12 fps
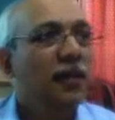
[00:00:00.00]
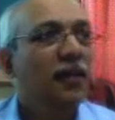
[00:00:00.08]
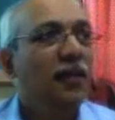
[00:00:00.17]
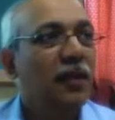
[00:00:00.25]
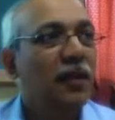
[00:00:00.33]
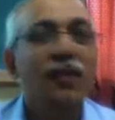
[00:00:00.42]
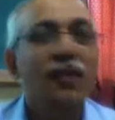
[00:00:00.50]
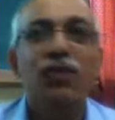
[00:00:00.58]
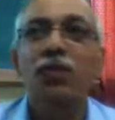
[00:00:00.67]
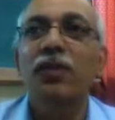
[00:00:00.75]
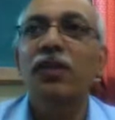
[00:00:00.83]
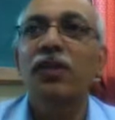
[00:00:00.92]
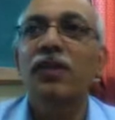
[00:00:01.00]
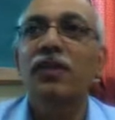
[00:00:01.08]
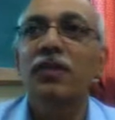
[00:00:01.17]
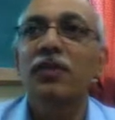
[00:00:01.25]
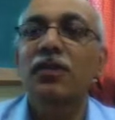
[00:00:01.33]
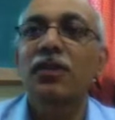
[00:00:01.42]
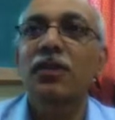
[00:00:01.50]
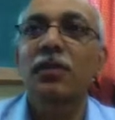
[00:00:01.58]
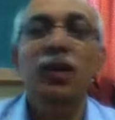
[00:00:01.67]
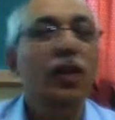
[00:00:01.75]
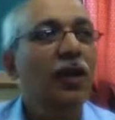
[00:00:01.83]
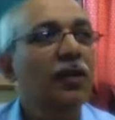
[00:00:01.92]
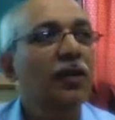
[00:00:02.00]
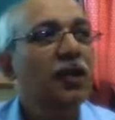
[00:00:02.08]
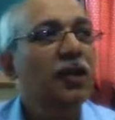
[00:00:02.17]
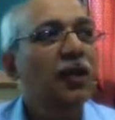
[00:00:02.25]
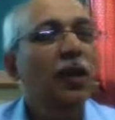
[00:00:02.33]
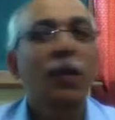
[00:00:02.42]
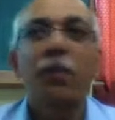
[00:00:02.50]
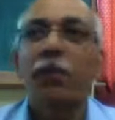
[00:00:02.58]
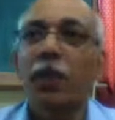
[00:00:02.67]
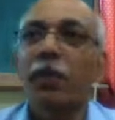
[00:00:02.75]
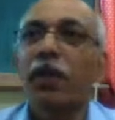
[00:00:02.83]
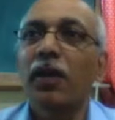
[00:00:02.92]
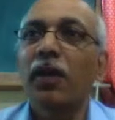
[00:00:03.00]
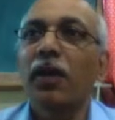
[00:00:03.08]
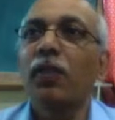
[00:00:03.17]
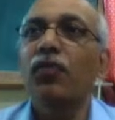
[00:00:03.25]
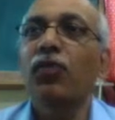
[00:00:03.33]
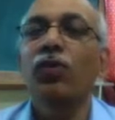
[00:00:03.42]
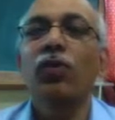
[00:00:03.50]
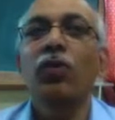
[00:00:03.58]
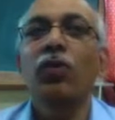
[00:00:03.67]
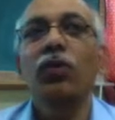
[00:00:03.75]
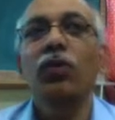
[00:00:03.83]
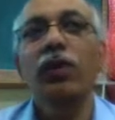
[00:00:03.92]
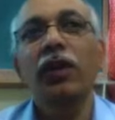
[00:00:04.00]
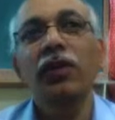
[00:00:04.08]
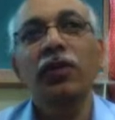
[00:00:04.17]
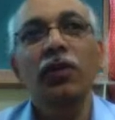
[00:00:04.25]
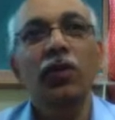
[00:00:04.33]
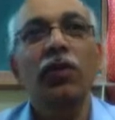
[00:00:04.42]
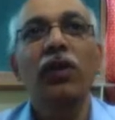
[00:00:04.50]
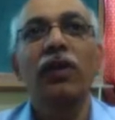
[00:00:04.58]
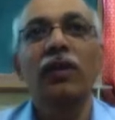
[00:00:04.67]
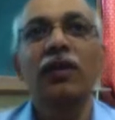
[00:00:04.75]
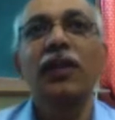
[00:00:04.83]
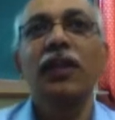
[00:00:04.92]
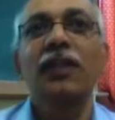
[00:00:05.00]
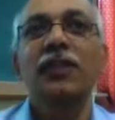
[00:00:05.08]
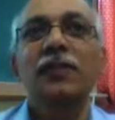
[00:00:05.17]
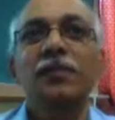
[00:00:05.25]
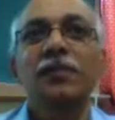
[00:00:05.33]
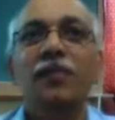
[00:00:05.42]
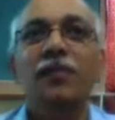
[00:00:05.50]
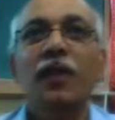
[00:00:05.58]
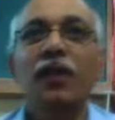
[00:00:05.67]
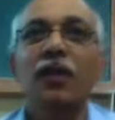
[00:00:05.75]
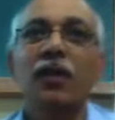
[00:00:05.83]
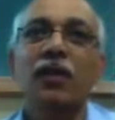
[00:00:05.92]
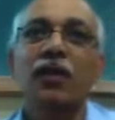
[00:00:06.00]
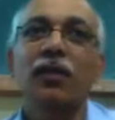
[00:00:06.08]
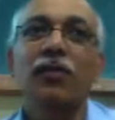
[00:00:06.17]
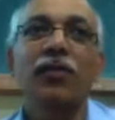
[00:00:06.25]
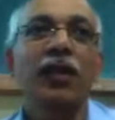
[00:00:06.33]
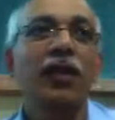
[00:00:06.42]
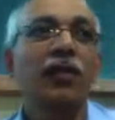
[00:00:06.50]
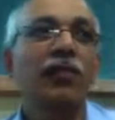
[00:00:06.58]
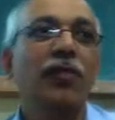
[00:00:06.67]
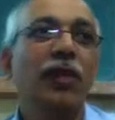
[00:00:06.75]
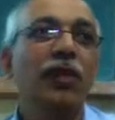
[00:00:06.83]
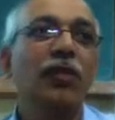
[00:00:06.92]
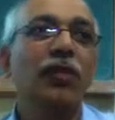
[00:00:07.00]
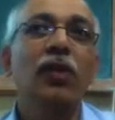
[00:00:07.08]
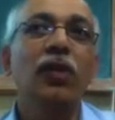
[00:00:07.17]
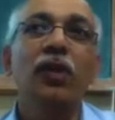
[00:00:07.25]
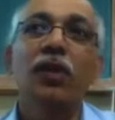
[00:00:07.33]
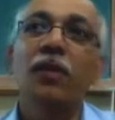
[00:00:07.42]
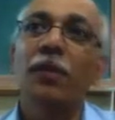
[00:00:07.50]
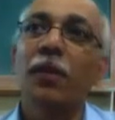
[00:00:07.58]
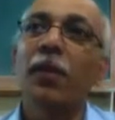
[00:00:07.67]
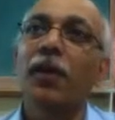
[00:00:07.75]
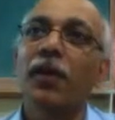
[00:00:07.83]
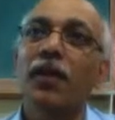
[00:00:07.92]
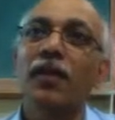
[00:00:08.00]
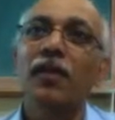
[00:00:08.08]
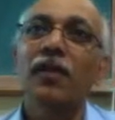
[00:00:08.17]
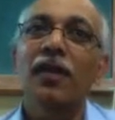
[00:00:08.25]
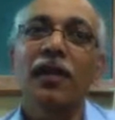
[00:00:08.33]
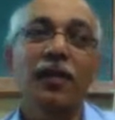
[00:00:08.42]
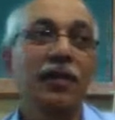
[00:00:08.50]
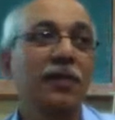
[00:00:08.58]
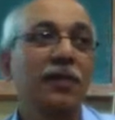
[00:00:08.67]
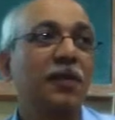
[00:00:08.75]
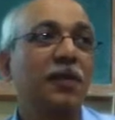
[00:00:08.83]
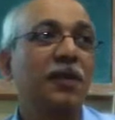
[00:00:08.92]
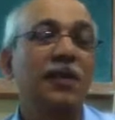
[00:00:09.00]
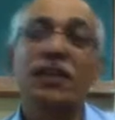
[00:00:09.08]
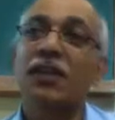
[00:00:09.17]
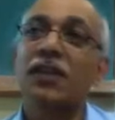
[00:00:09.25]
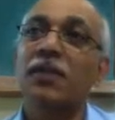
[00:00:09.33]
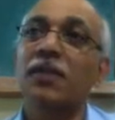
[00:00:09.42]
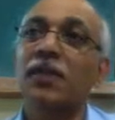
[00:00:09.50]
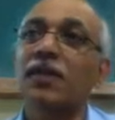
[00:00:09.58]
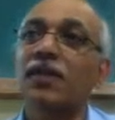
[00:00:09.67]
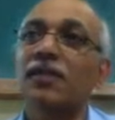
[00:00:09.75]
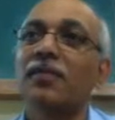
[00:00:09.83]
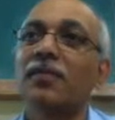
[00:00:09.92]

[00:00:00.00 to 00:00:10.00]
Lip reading: It has to be some system, because memory, if you look at your old days where you learnt memory, address bus, data bus